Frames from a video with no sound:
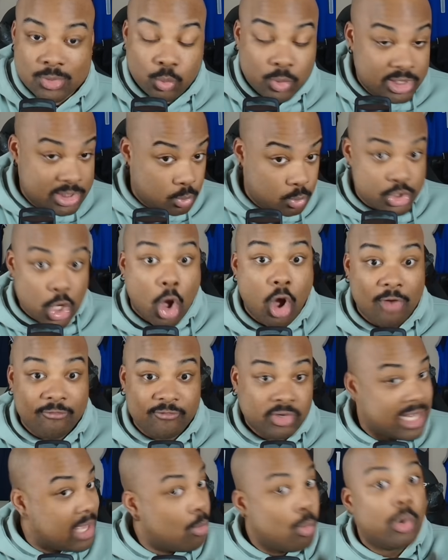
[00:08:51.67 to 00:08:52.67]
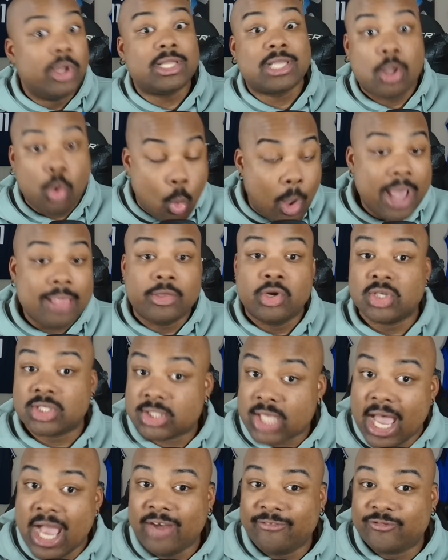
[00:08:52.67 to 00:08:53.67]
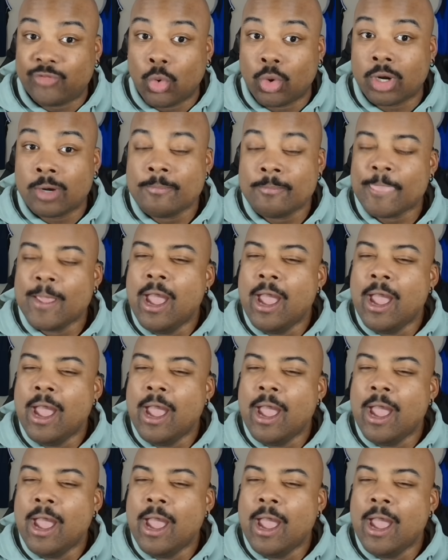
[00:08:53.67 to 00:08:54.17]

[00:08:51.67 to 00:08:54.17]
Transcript: was, was offered and what Kawhi Leonard signed for.